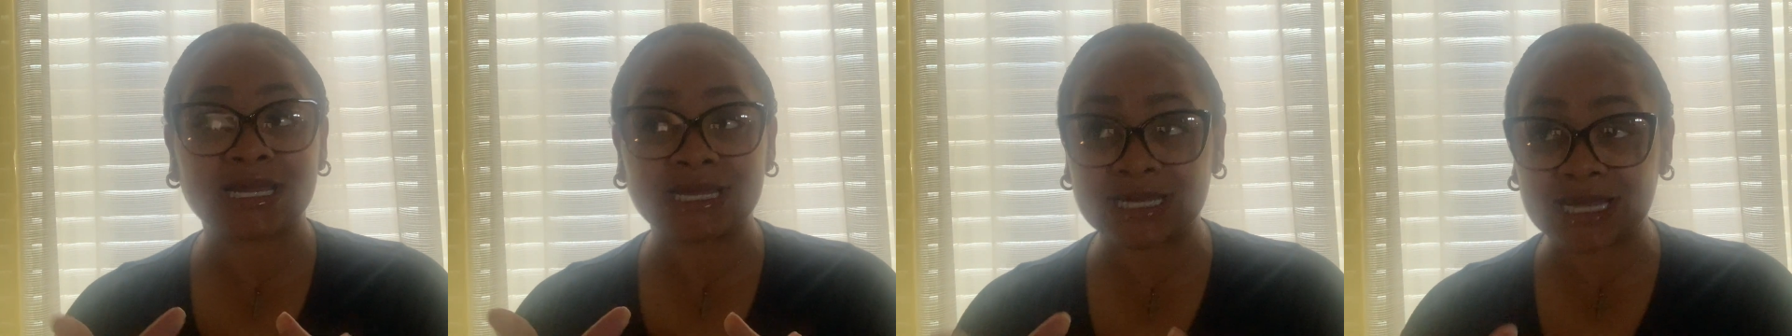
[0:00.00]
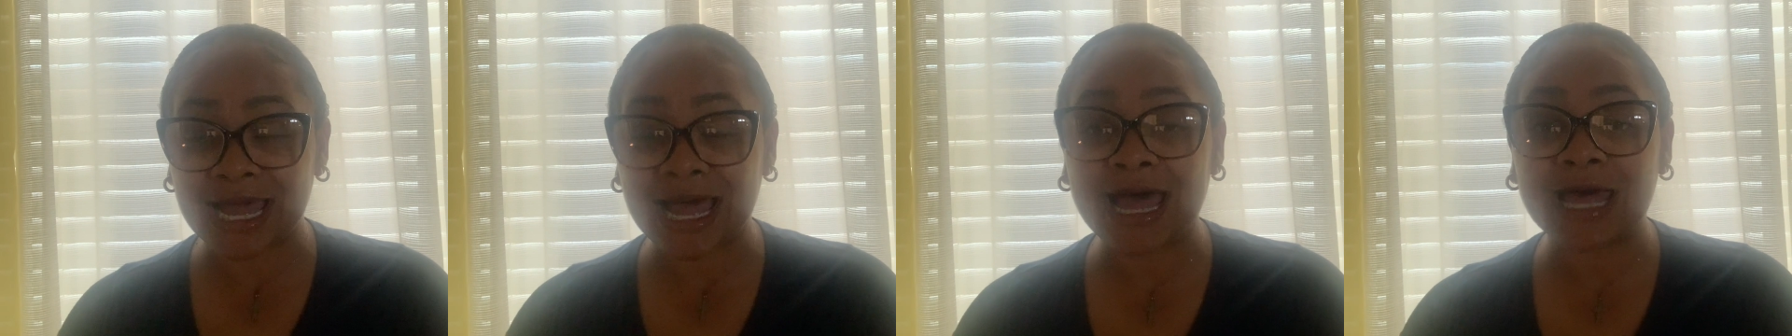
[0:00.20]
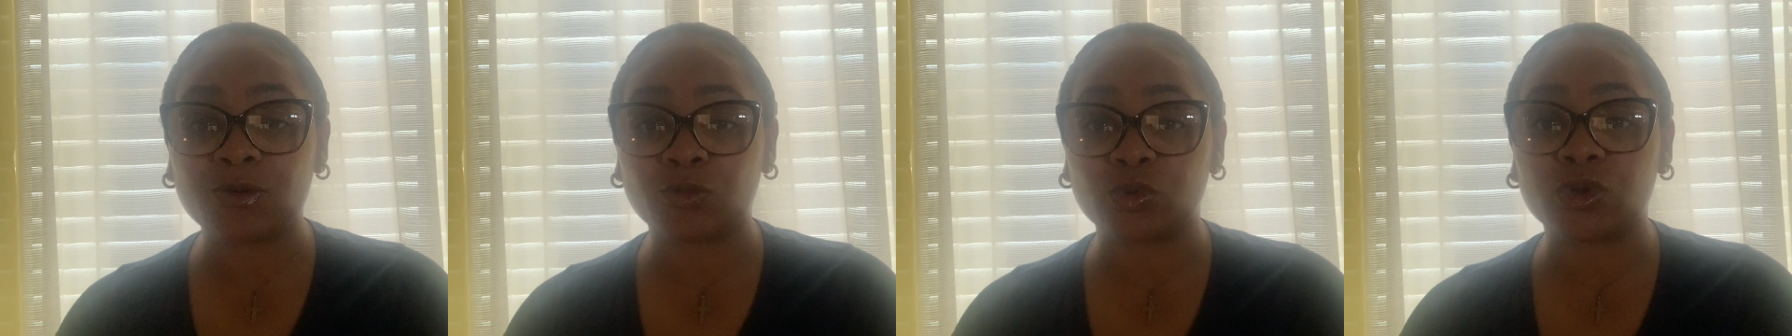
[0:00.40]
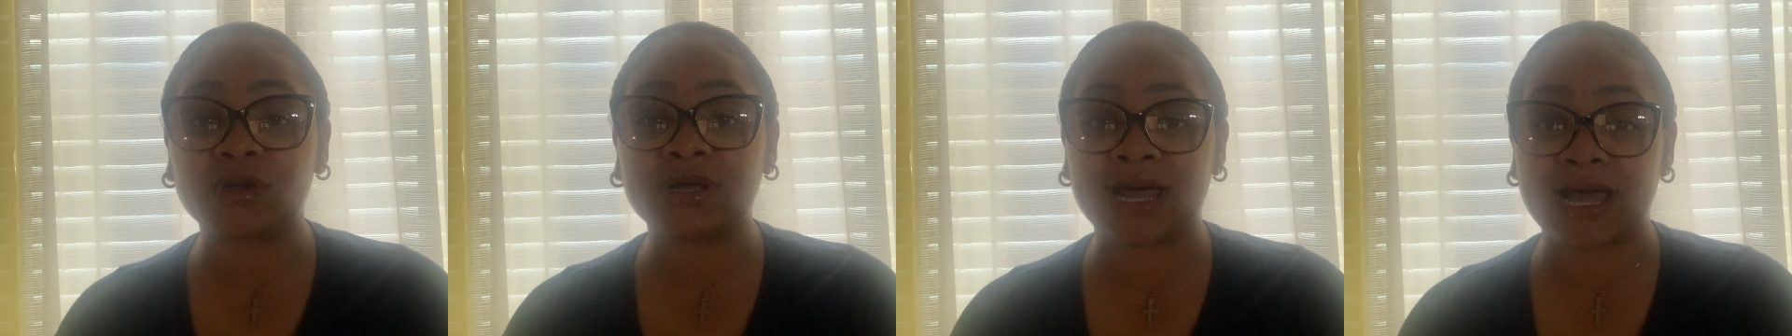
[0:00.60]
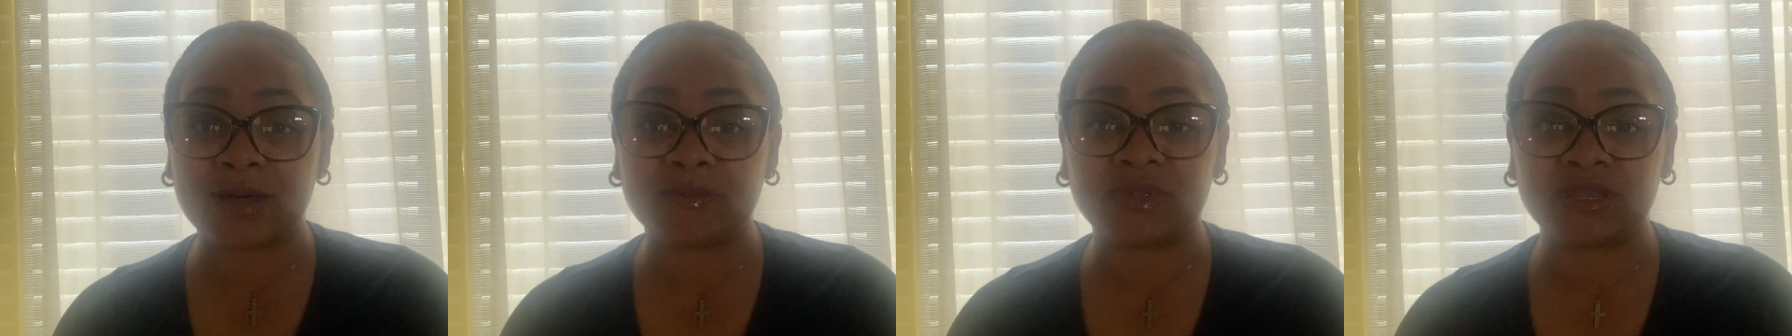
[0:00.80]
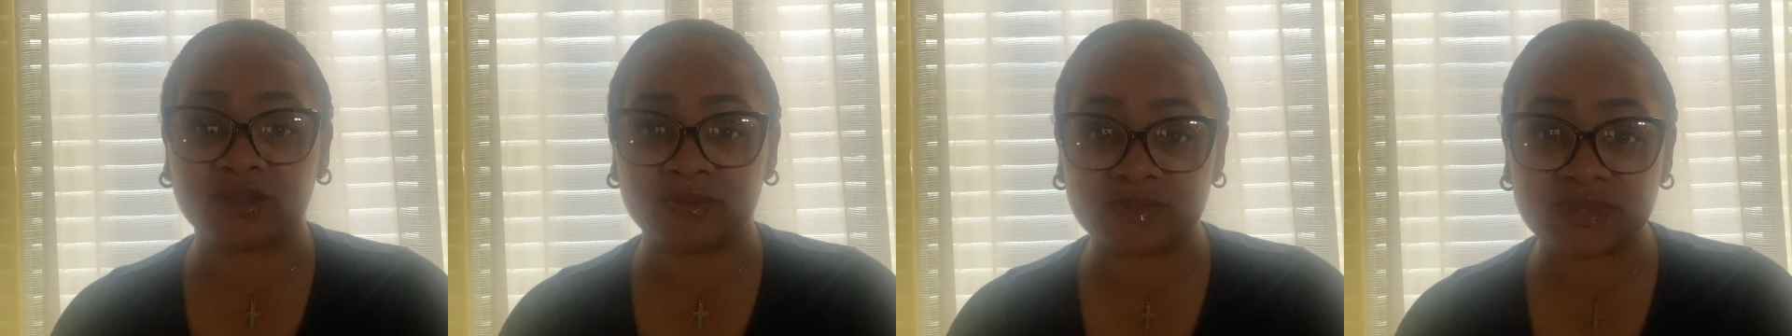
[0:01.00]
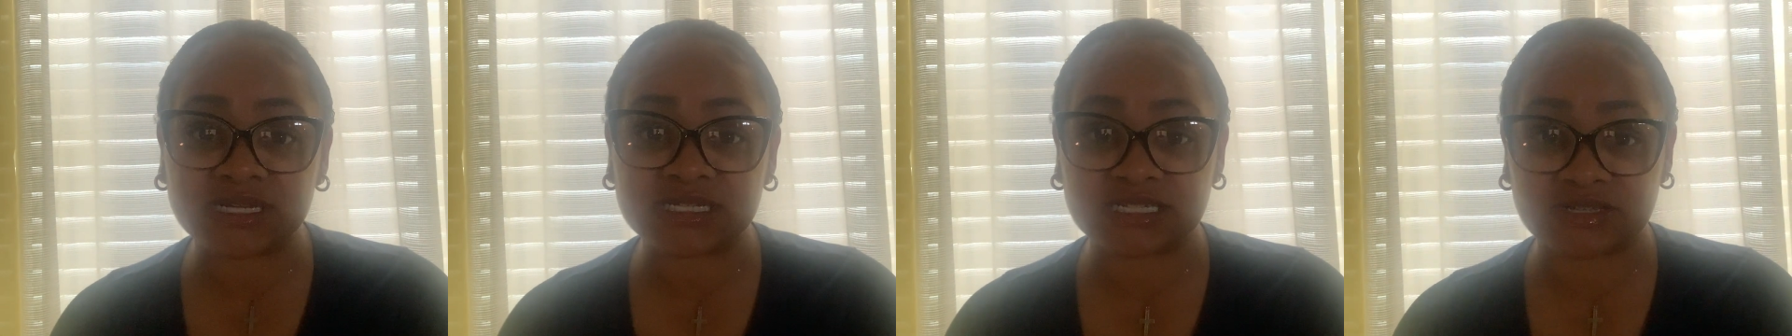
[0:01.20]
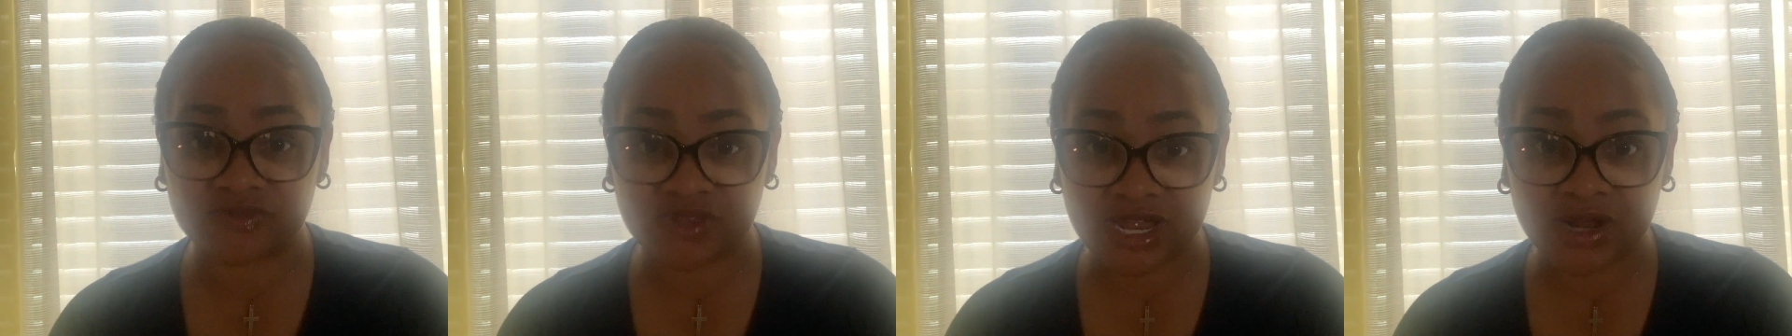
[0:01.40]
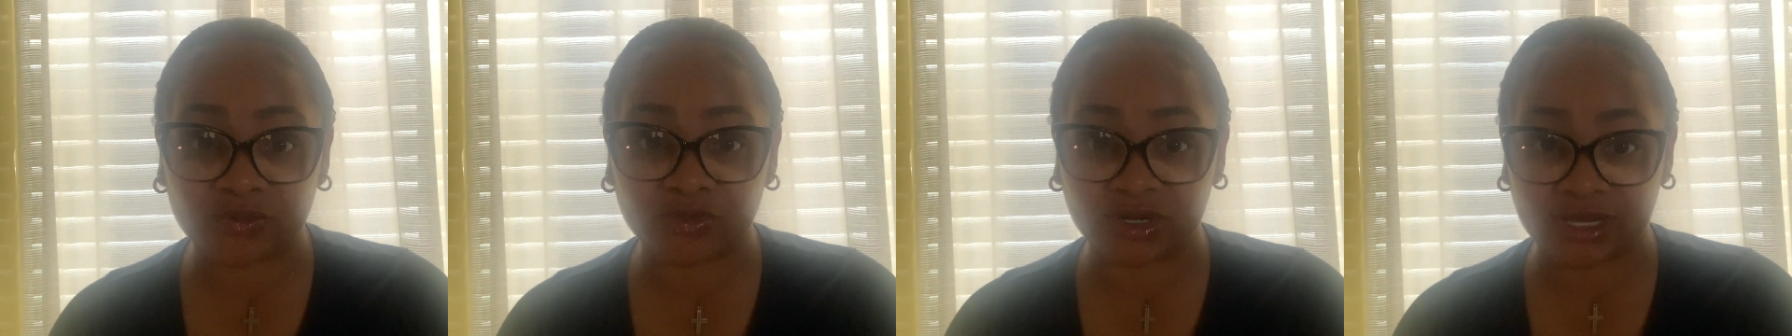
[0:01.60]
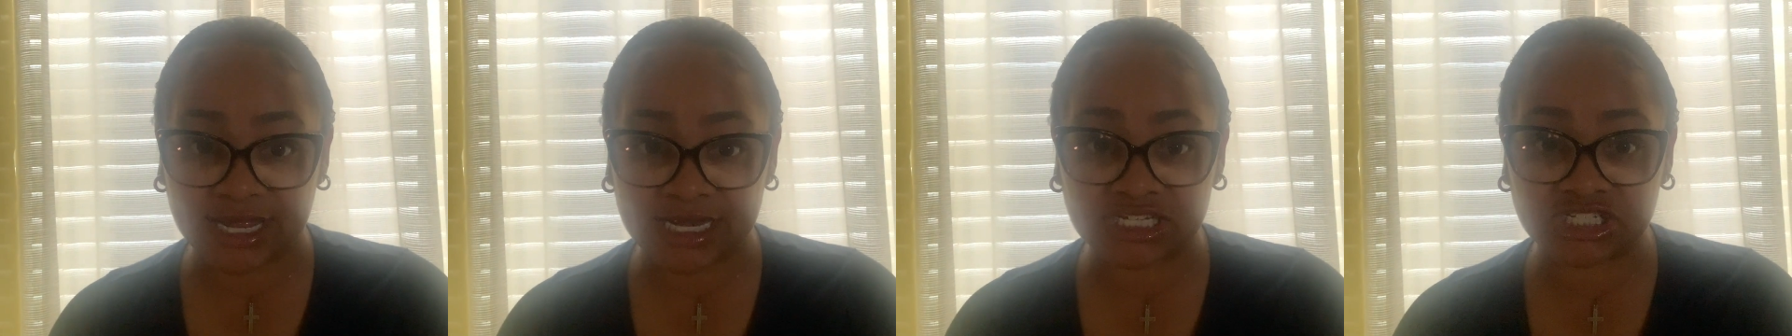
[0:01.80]
God will come in the midst of that
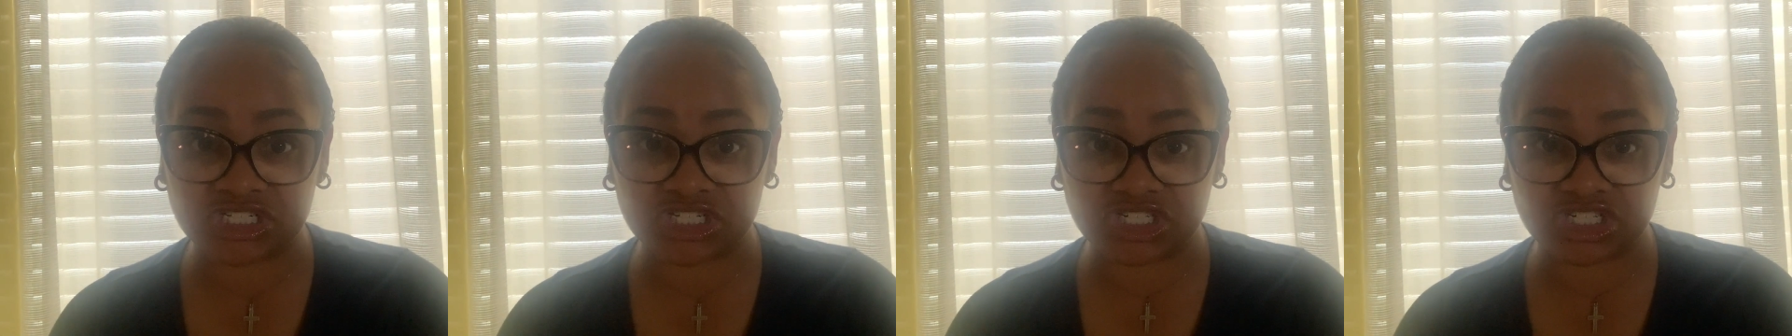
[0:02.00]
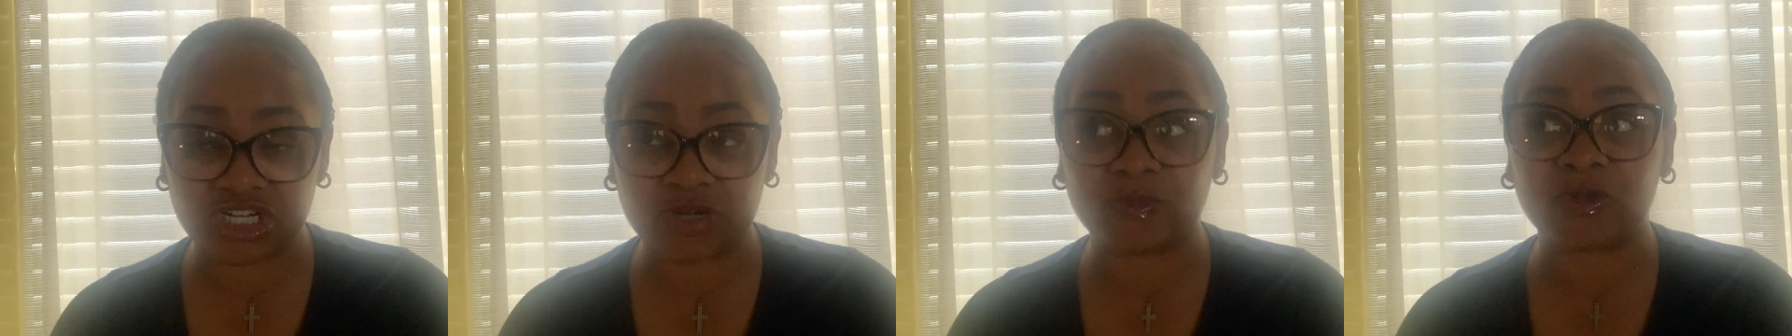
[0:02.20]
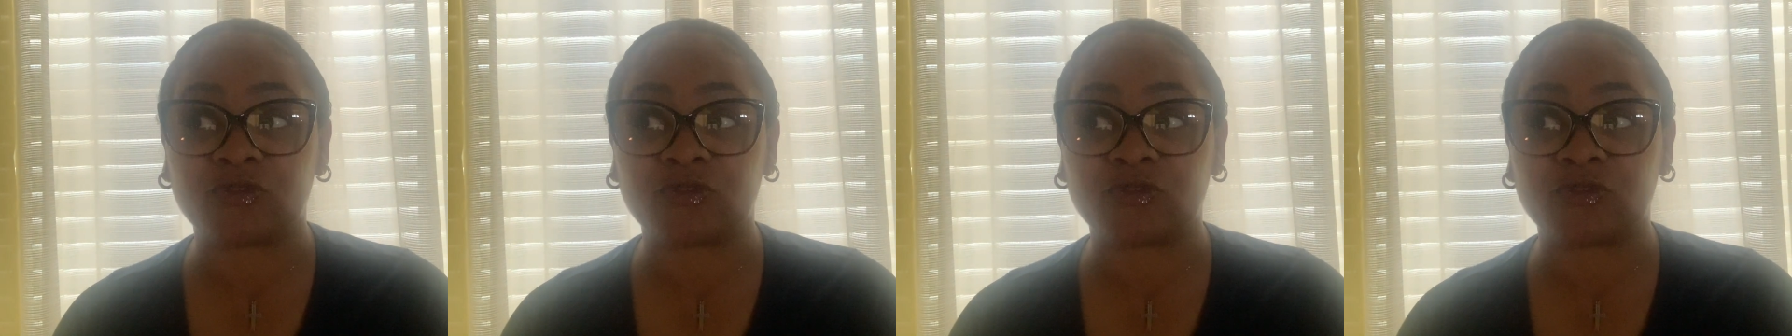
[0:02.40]
relationship.